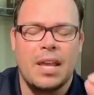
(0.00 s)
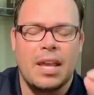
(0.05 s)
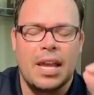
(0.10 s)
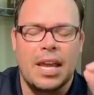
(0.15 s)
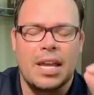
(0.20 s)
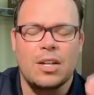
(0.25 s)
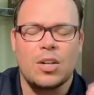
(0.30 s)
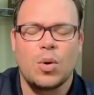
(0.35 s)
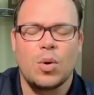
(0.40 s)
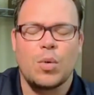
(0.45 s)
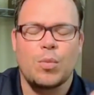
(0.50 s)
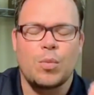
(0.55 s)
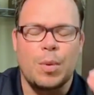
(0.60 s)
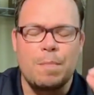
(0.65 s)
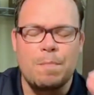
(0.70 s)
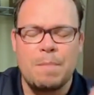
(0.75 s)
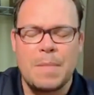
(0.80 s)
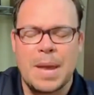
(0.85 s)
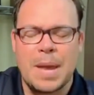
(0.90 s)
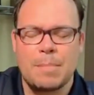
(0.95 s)
And Lord,
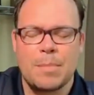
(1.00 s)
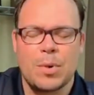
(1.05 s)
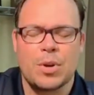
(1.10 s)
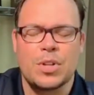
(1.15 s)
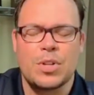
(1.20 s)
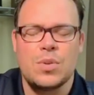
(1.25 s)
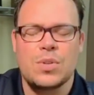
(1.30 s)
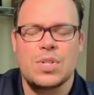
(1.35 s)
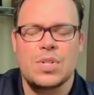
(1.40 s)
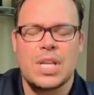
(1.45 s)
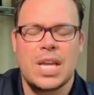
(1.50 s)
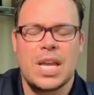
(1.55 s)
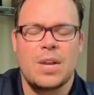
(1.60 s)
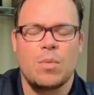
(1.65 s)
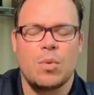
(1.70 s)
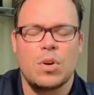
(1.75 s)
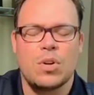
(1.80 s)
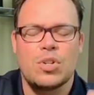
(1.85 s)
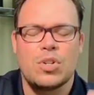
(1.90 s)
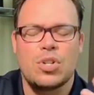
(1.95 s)
remember, you said
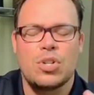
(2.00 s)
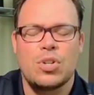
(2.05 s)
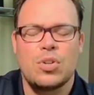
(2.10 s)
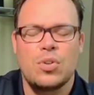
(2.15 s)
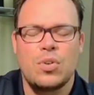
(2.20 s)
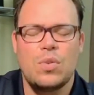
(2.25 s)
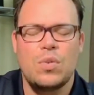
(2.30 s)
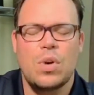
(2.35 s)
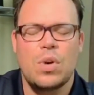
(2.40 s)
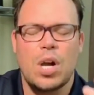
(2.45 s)
where two